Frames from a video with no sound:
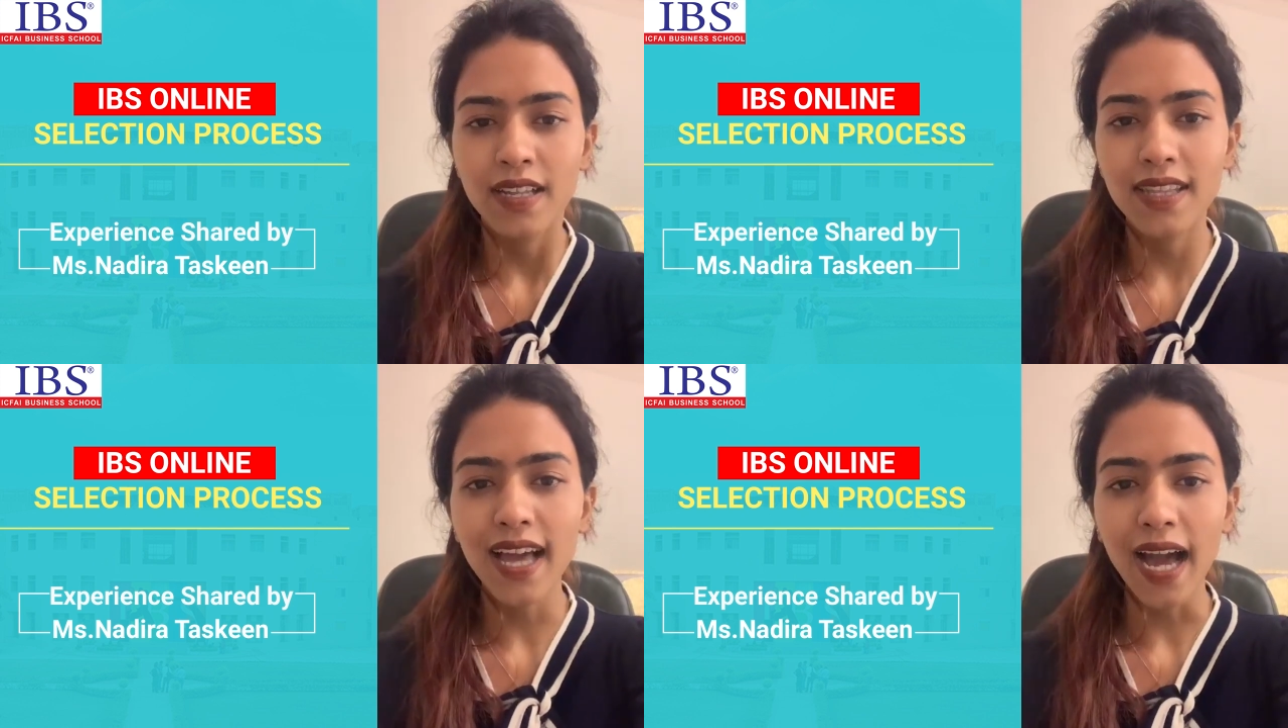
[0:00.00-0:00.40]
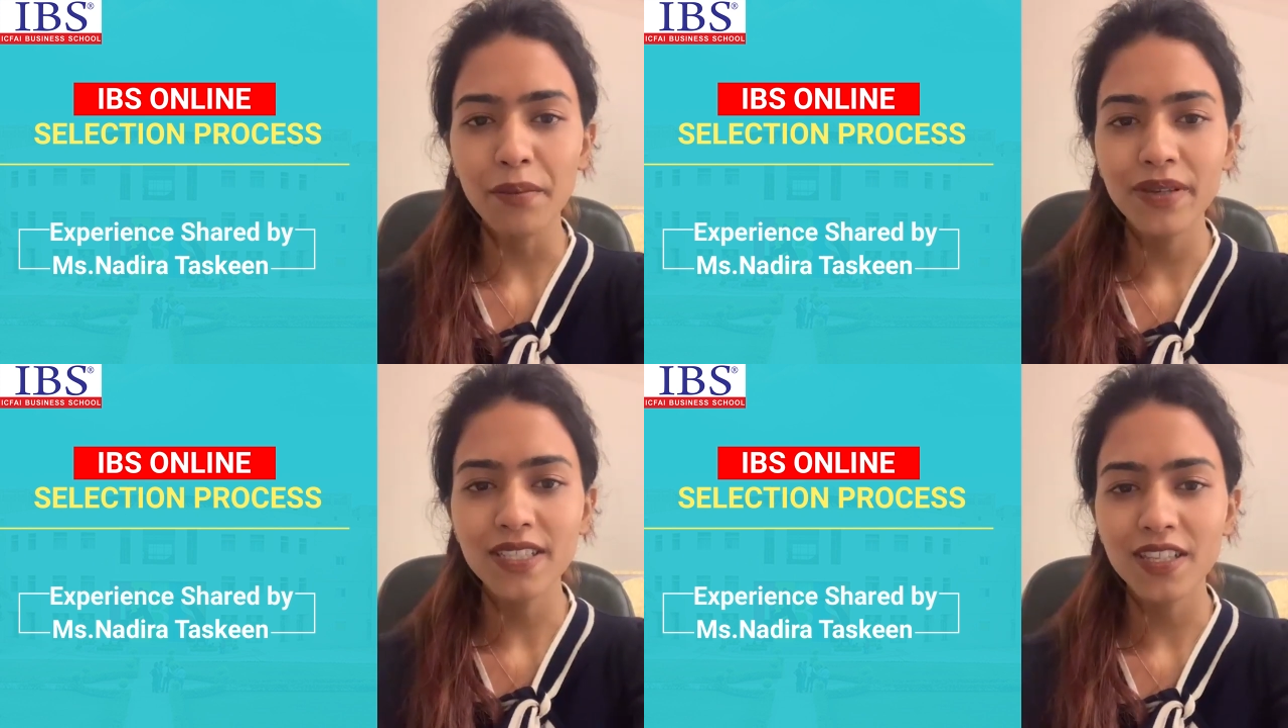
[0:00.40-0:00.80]
The
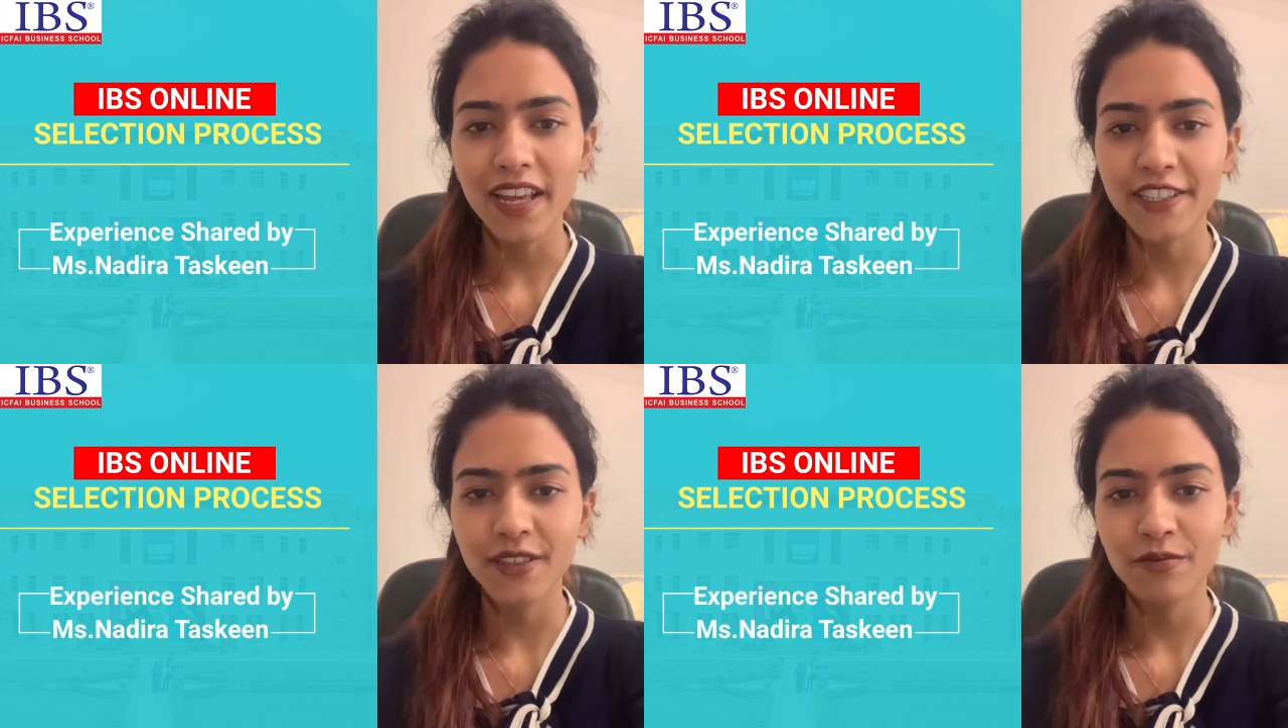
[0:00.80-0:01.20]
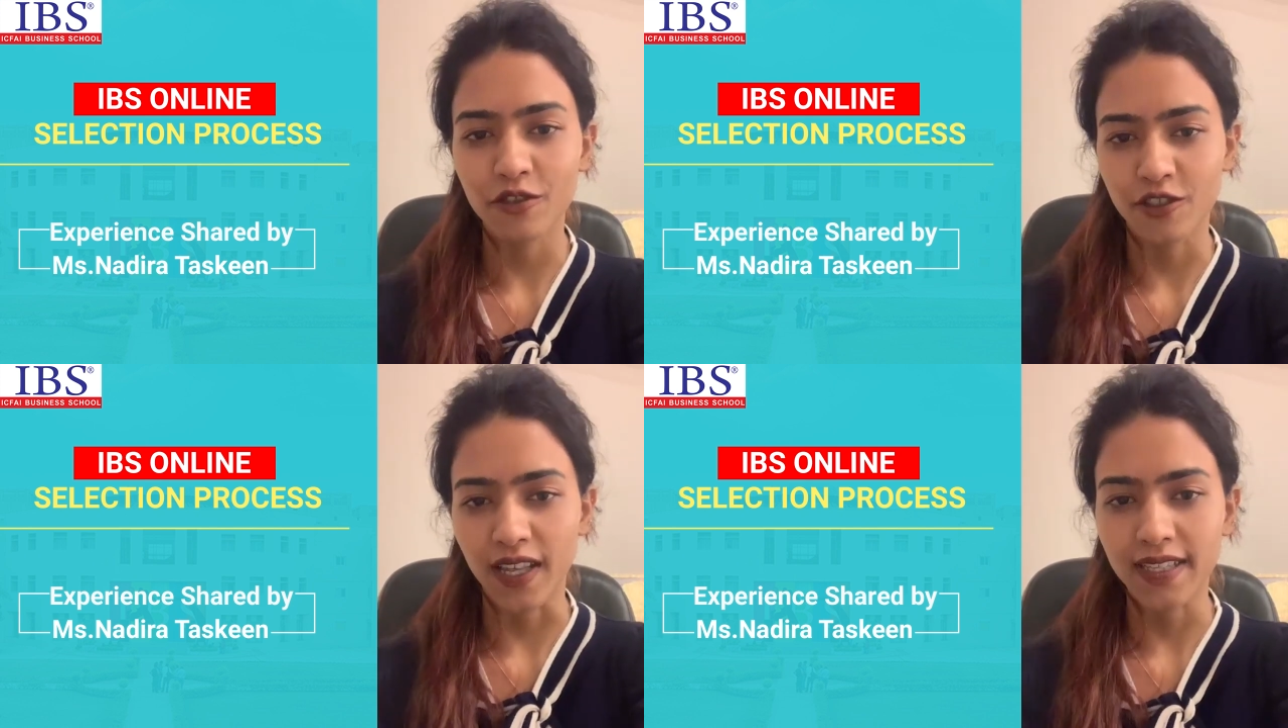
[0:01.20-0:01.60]
IBS selection
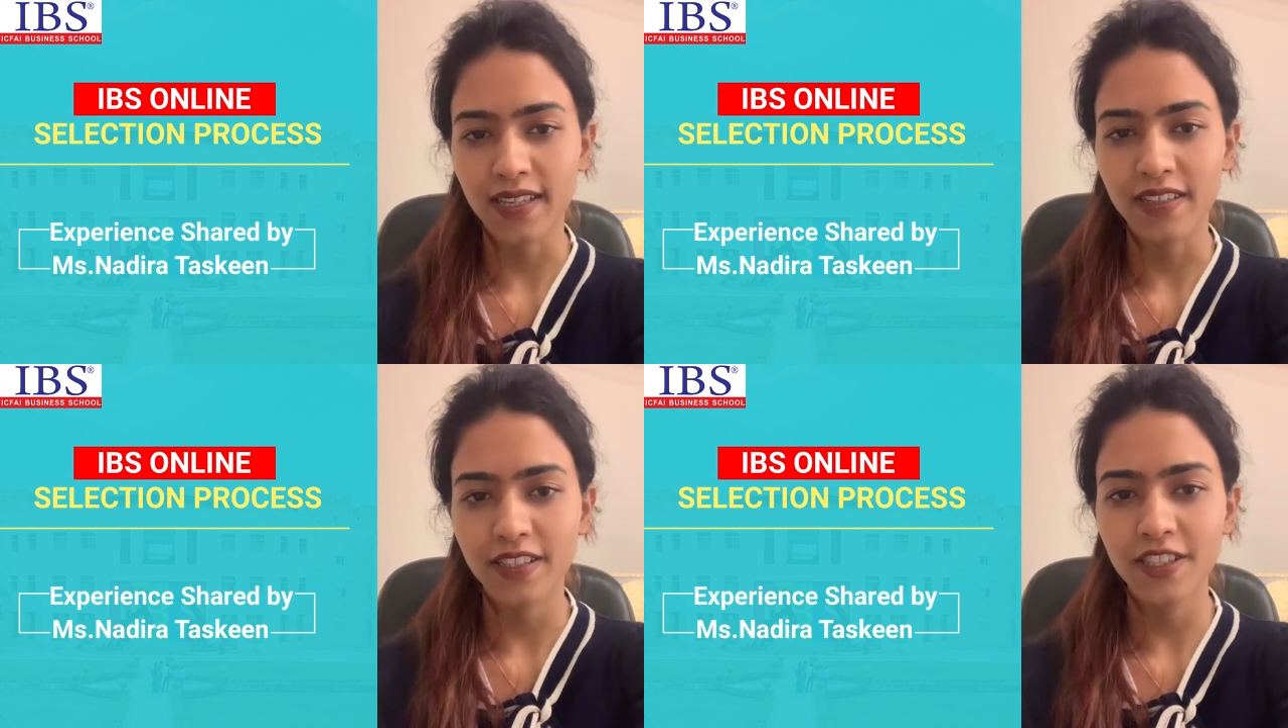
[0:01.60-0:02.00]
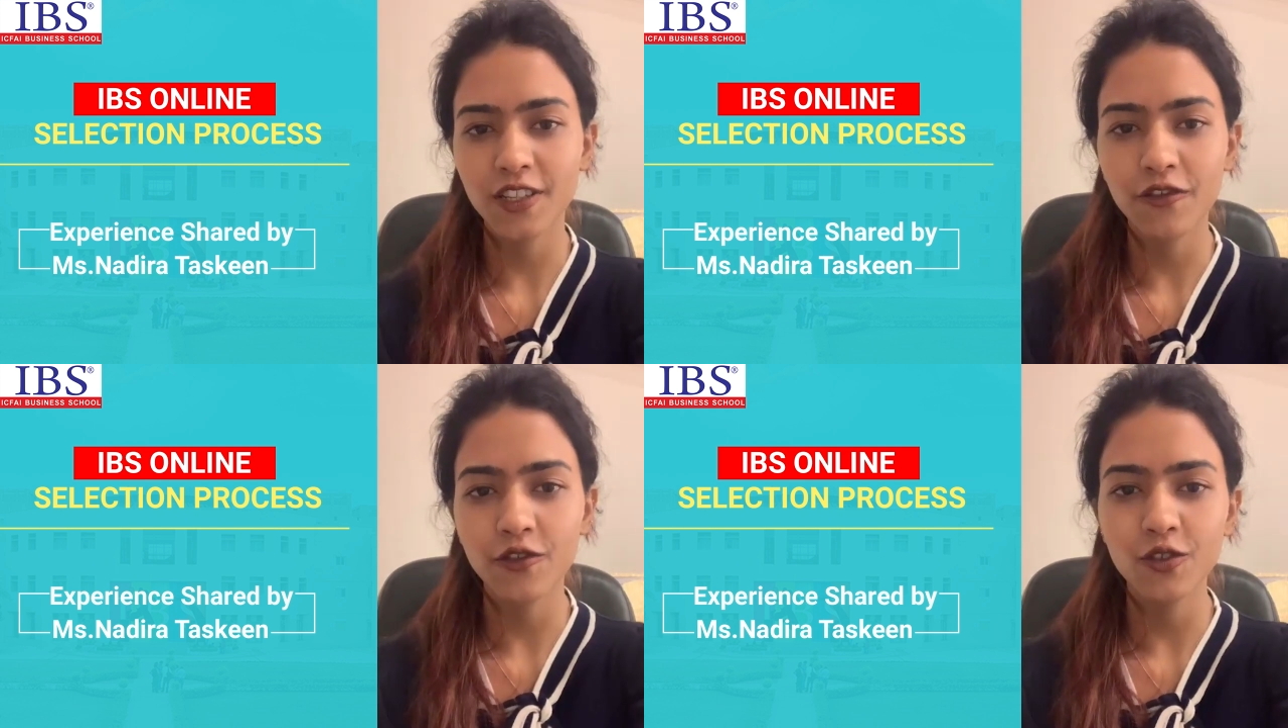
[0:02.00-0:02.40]
process consists
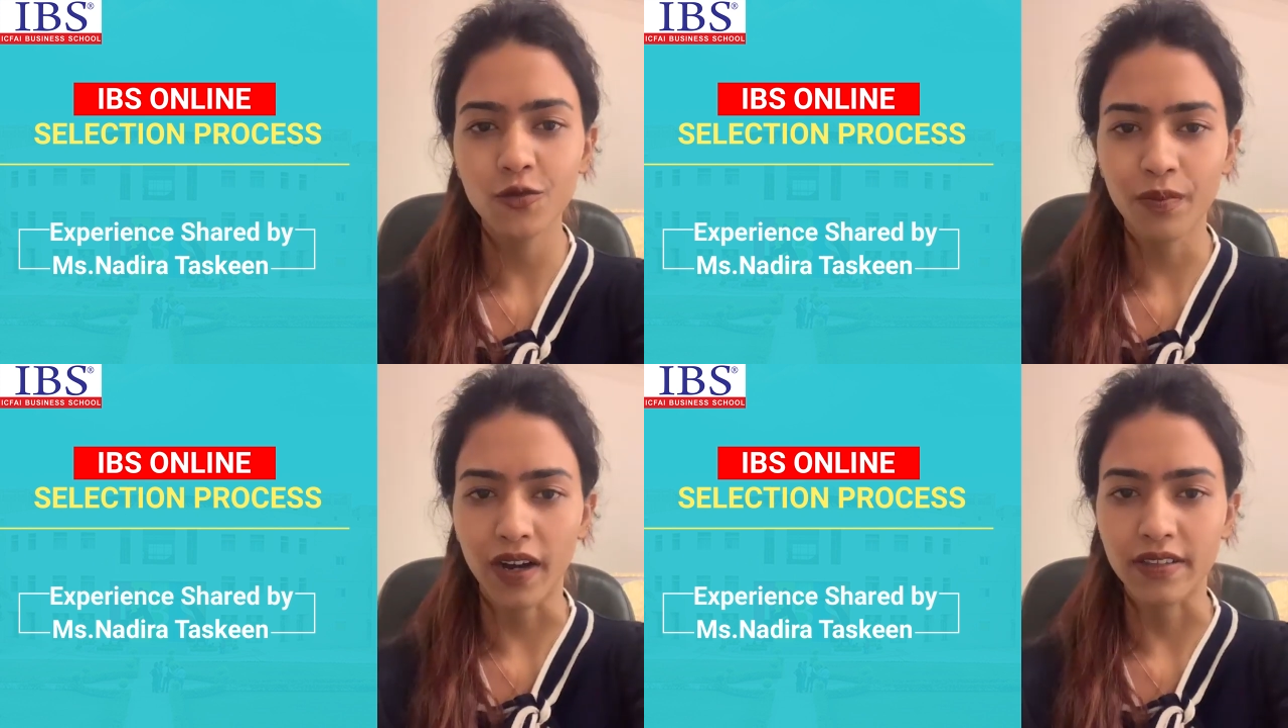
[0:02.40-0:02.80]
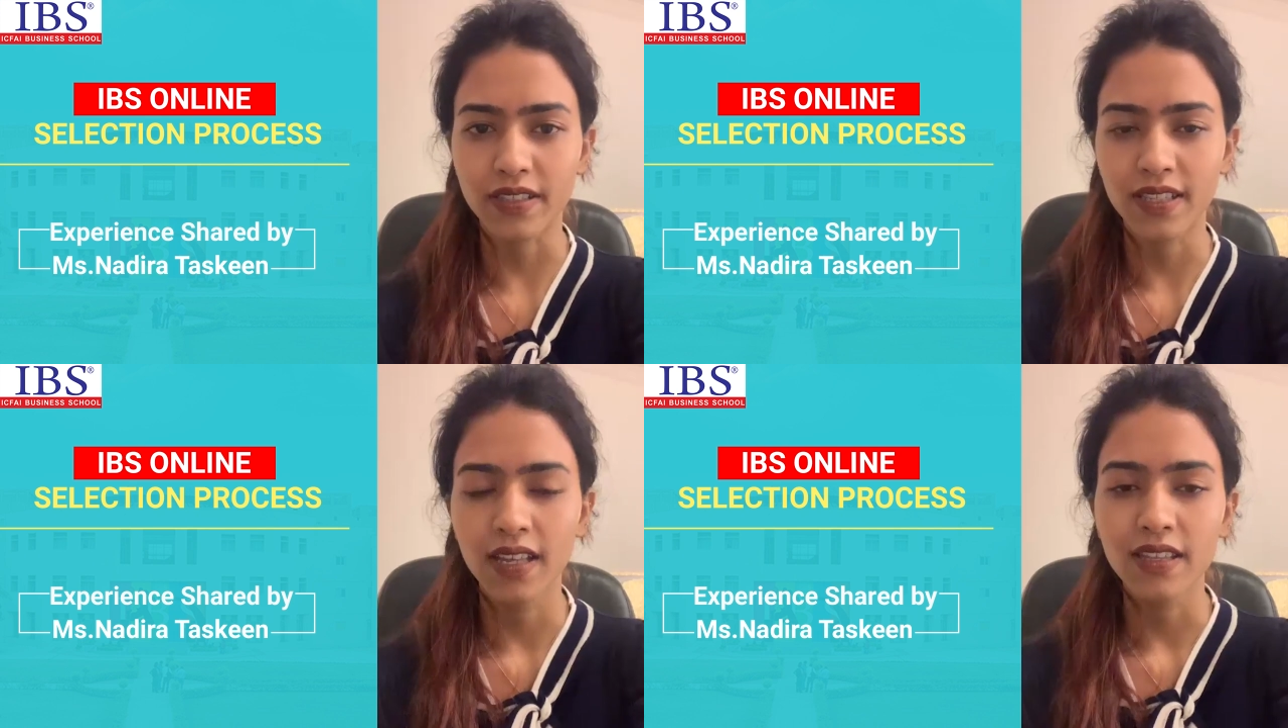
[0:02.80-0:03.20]
of two parts.